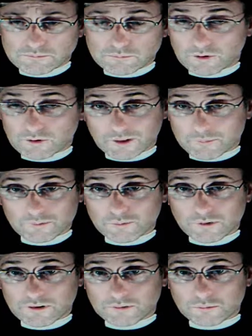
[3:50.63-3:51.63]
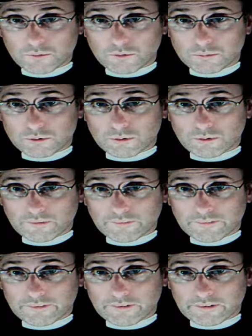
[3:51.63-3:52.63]
what is more
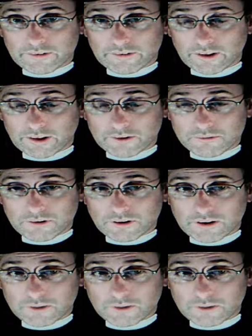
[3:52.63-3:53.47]
important than that, really?